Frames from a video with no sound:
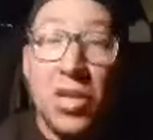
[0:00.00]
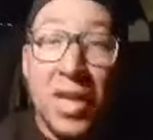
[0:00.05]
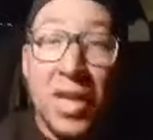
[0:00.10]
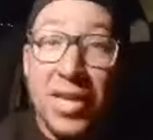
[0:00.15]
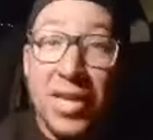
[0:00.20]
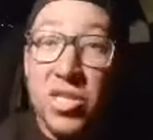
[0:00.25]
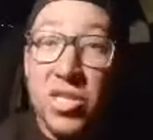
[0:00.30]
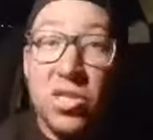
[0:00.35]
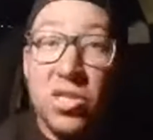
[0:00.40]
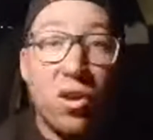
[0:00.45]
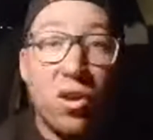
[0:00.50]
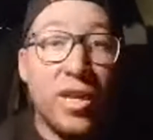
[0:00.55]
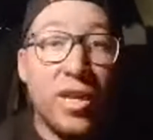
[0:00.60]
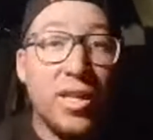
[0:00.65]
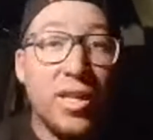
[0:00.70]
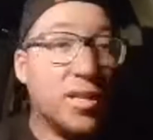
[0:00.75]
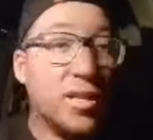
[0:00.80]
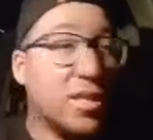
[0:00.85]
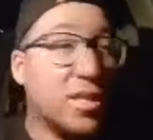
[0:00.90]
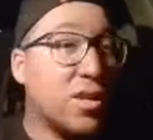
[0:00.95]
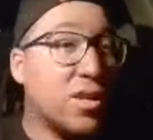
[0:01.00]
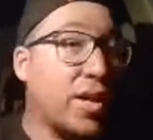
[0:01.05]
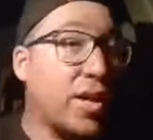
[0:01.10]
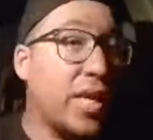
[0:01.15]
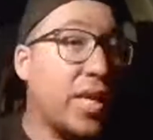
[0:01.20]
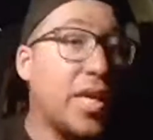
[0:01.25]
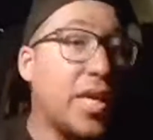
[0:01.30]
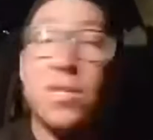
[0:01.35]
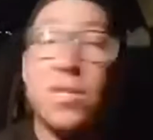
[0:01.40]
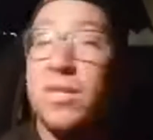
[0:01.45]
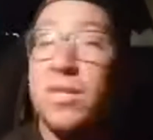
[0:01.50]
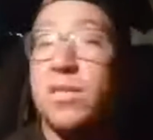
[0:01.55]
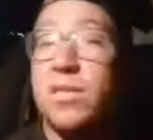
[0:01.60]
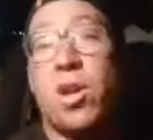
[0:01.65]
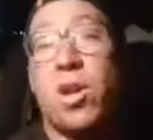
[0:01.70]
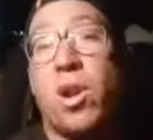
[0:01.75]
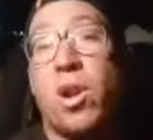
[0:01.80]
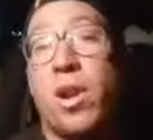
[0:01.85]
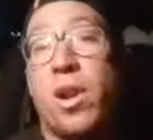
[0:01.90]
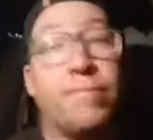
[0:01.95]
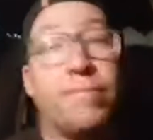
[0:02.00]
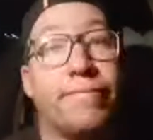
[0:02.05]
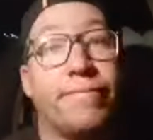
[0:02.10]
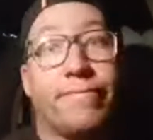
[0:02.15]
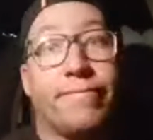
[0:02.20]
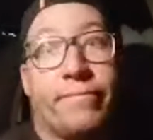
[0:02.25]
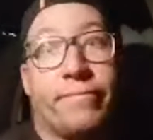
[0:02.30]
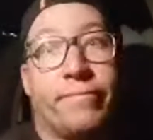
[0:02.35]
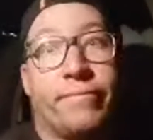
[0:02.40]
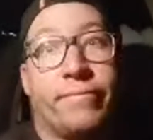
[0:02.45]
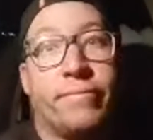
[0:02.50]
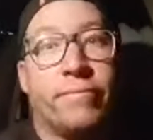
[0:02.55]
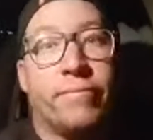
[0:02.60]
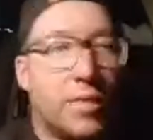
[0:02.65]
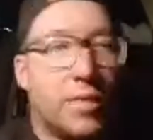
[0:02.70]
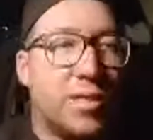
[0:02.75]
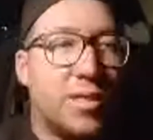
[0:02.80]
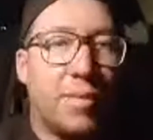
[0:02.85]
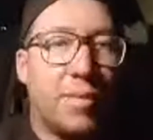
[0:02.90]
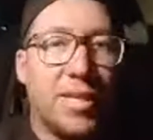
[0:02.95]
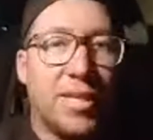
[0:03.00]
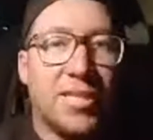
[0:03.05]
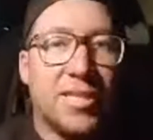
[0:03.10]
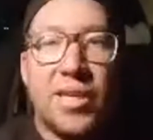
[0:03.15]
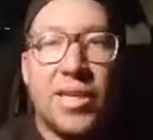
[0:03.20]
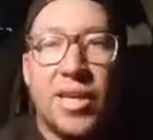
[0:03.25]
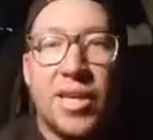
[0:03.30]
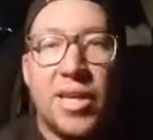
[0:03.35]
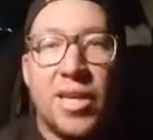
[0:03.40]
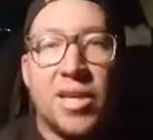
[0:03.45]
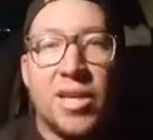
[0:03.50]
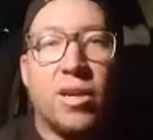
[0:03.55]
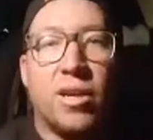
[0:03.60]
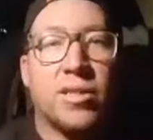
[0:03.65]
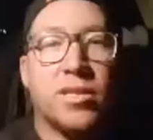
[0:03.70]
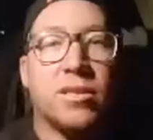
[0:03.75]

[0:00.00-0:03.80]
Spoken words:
Okay, sorry, I'm sorry. Sorry. Domestic here, guys.